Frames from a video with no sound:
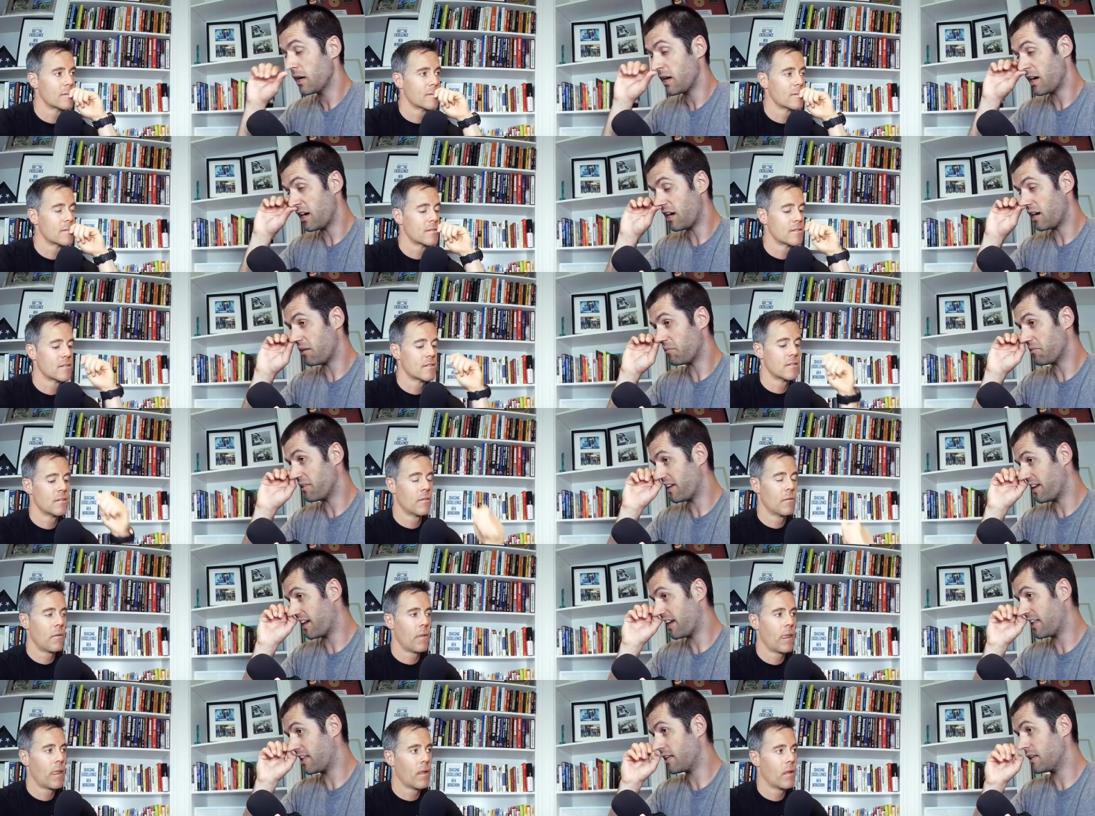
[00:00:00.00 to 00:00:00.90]
Speaker 1: Um,
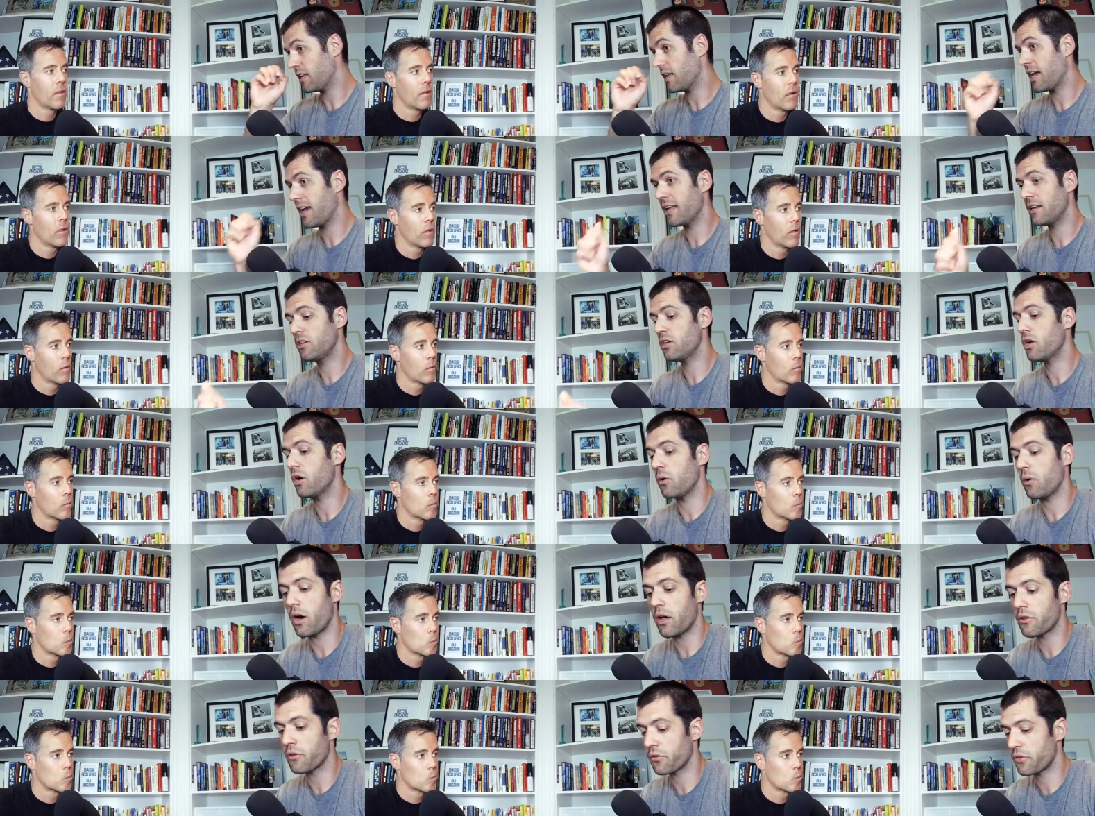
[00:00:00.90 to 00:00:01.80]
and and you
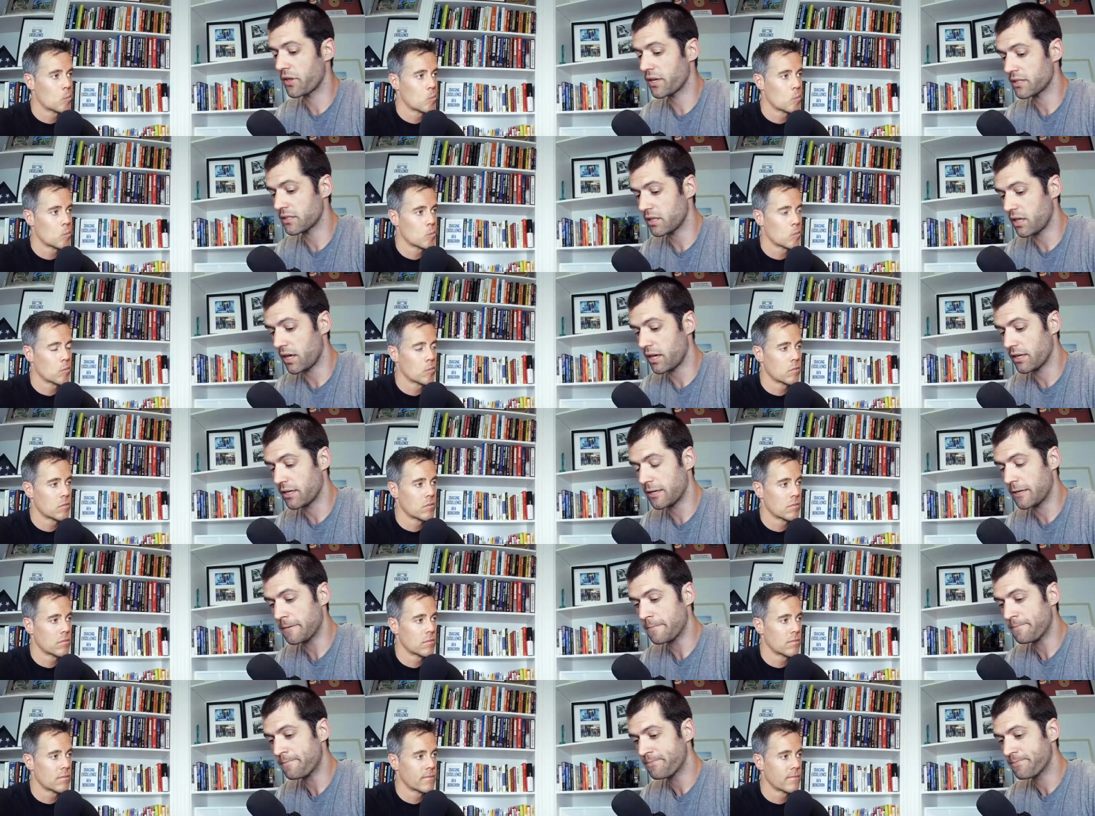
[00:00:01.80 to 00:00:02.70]
know other things
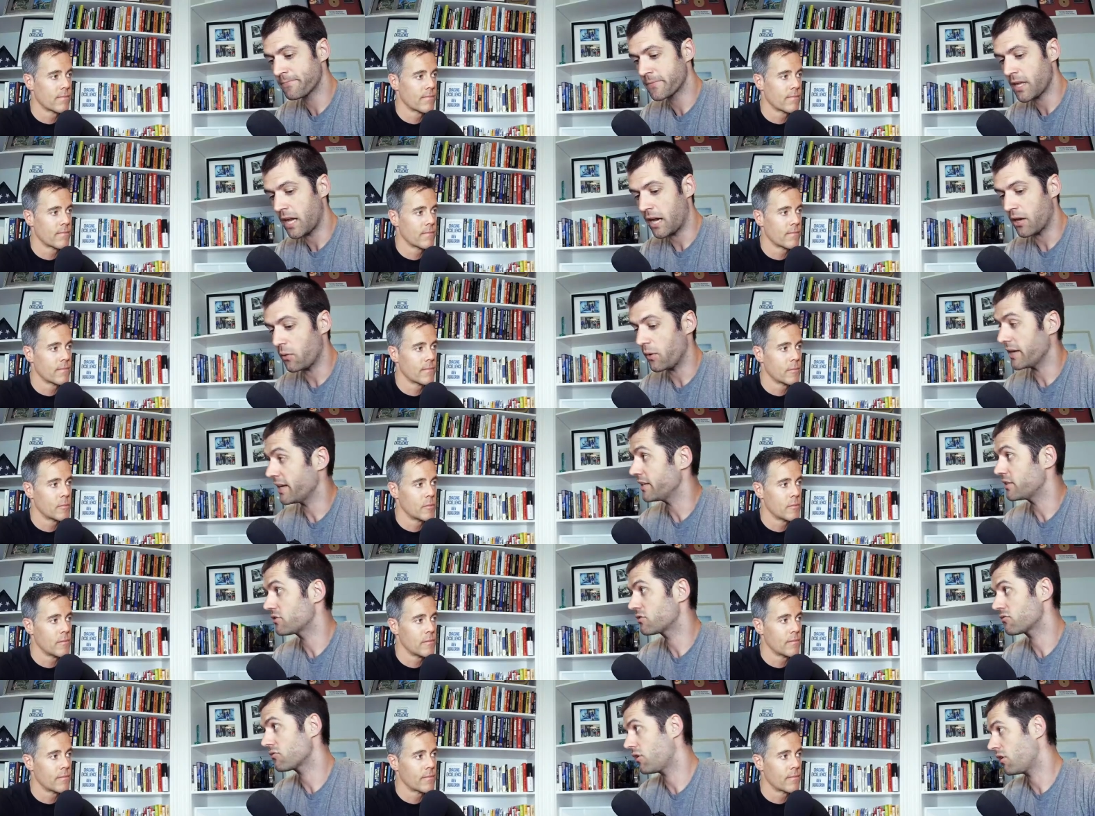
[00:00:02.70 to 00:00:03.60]
like how do I
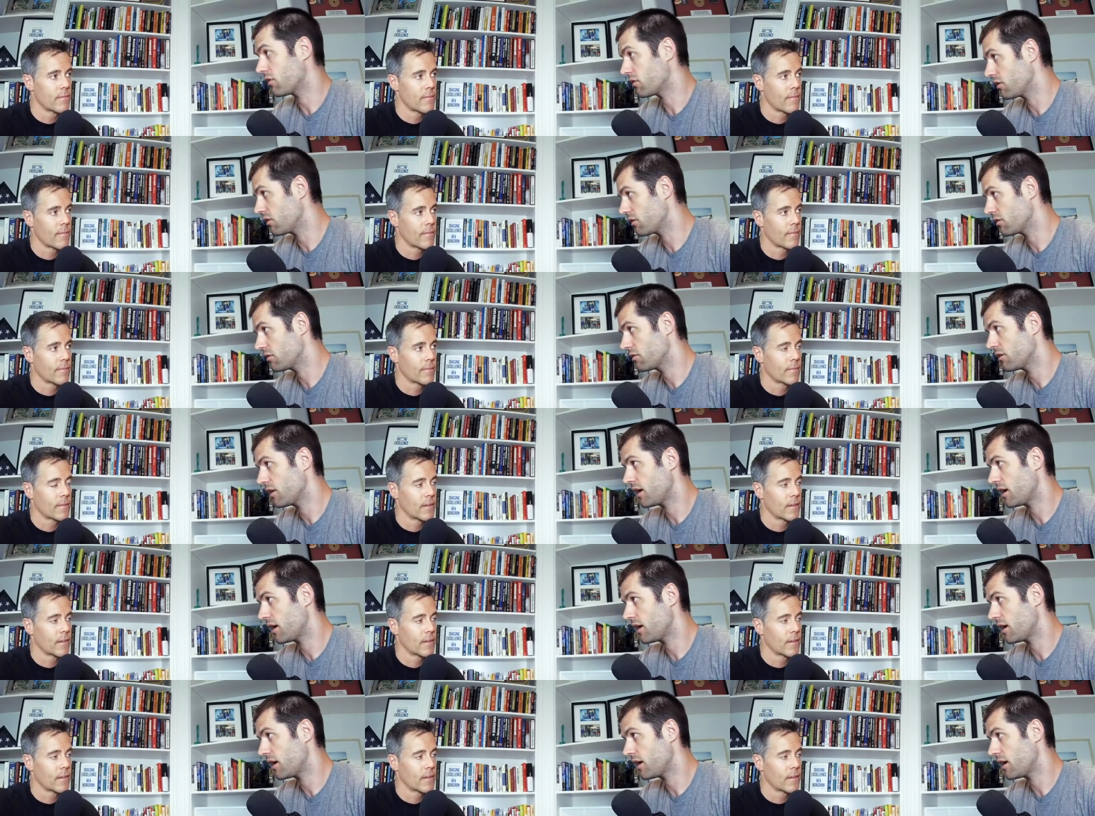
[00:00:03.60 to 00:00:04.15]
get stronger?